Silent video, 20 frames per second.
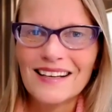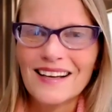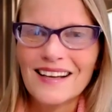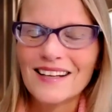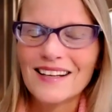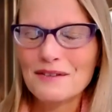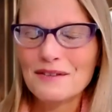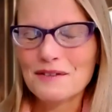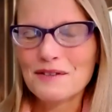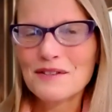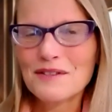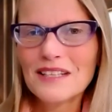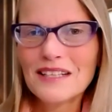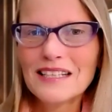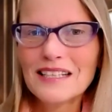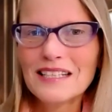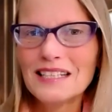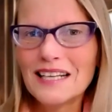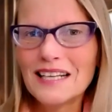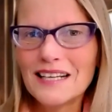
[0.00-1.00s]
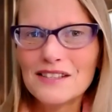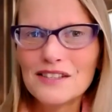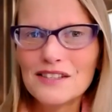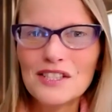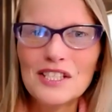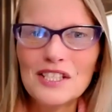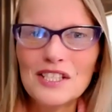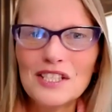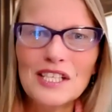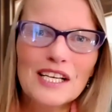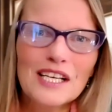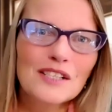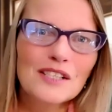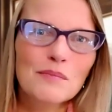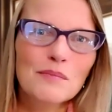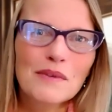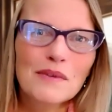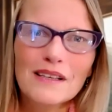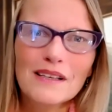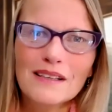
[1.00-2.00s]
And if Kundalini energy
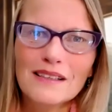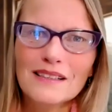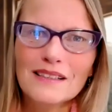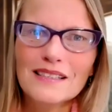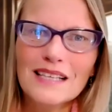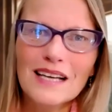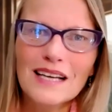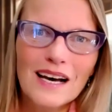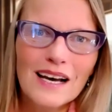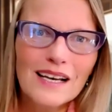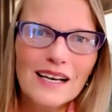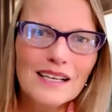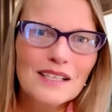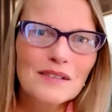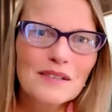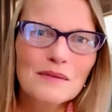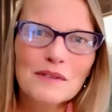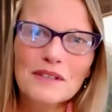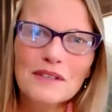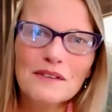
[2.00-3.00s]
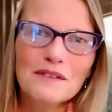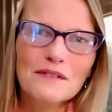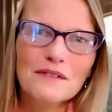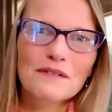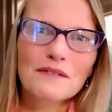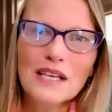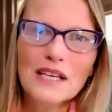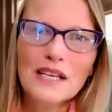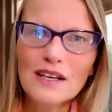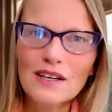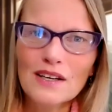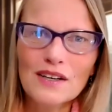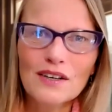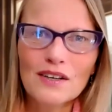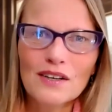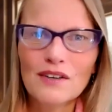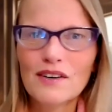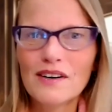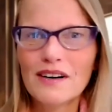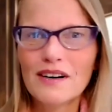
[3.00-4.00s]
has been tied with
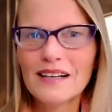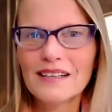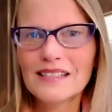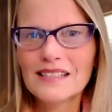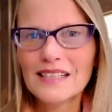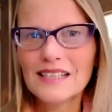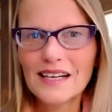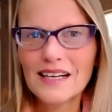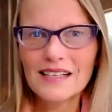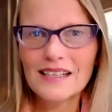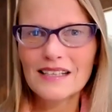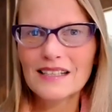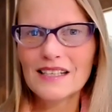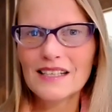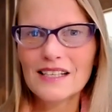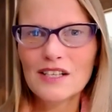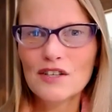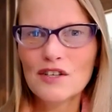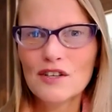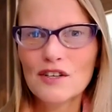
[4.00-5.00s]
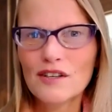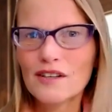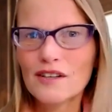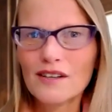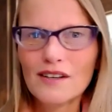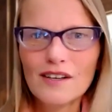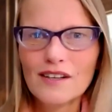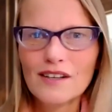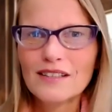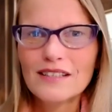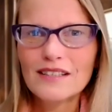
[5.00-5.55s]
fear or anxiety or